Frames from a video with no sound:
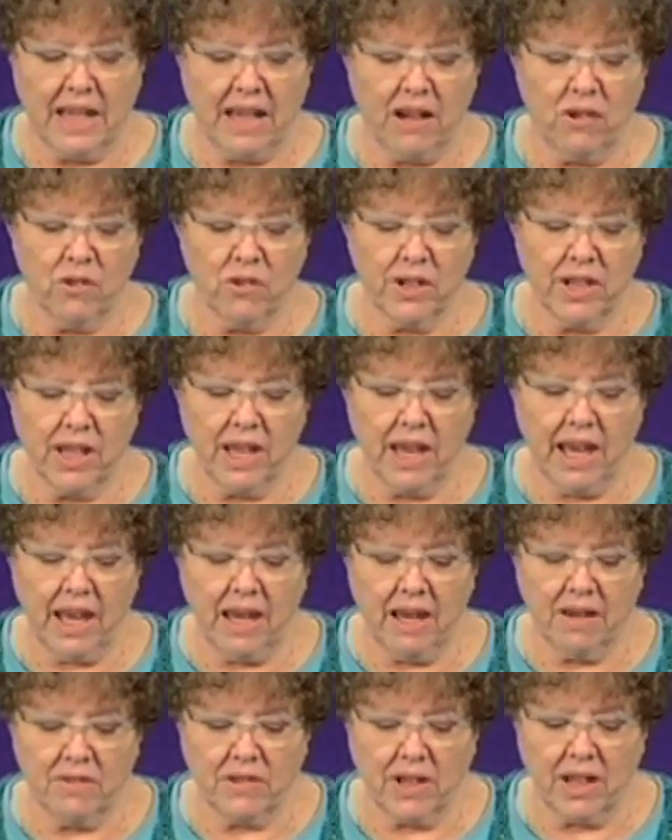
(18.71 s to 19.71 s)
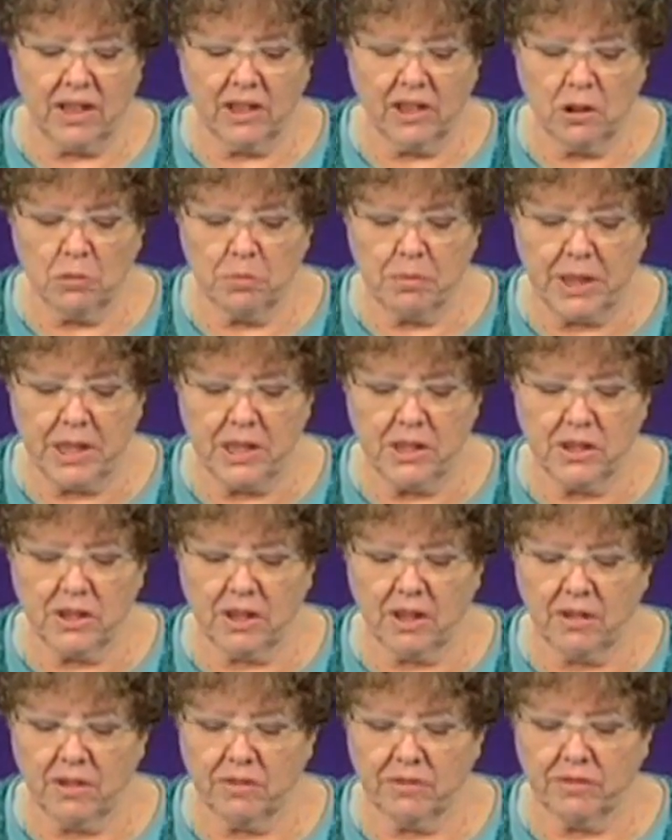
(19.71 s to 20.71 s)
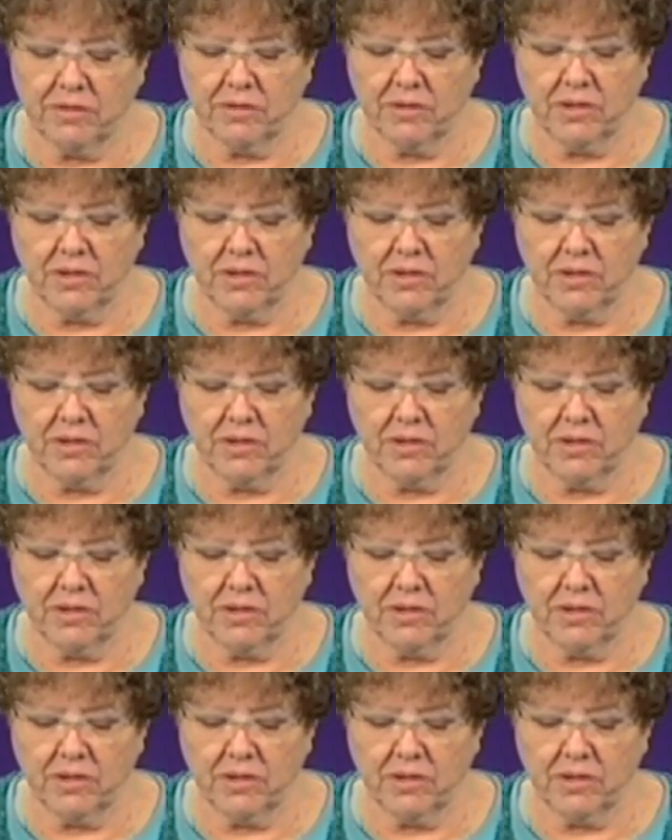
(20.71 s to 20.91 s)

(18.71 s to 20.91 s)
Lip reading: I already have a little piece of